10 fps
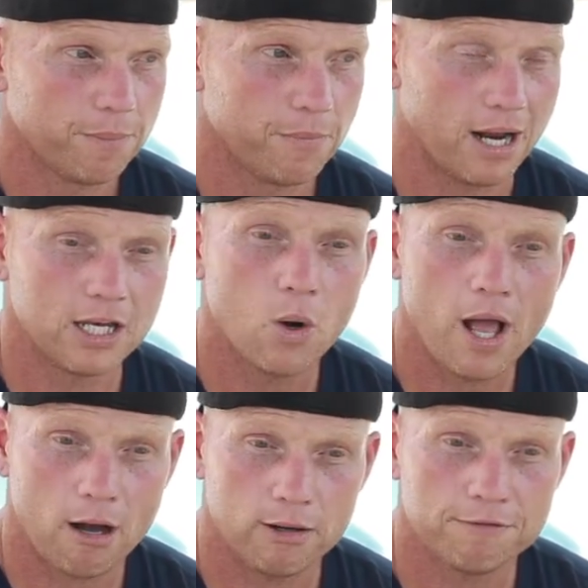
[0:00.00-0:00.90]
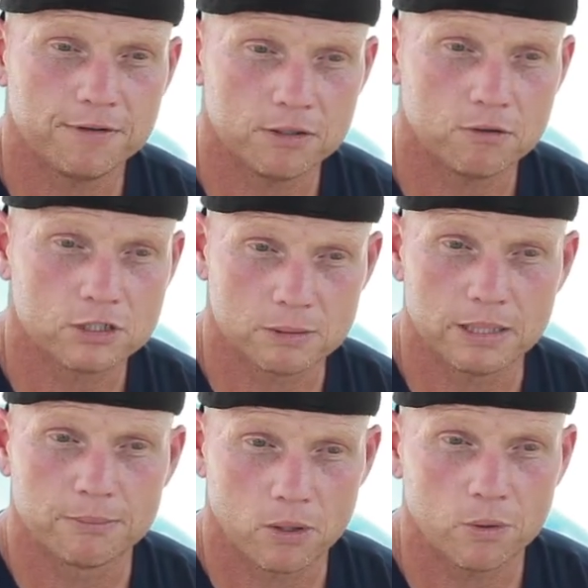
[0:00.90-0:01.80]
But I know how it feels to
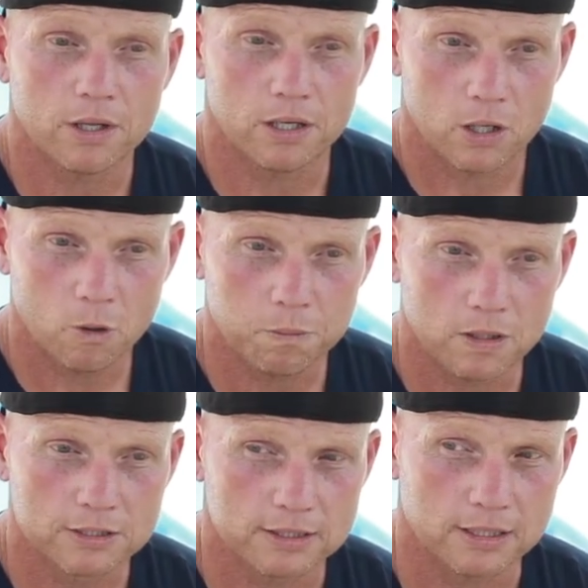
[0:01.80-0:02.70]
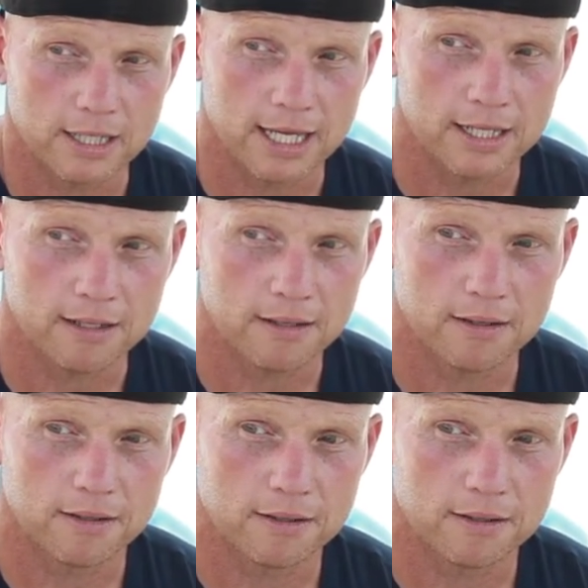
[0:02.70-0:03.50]
be broken and hopeless, and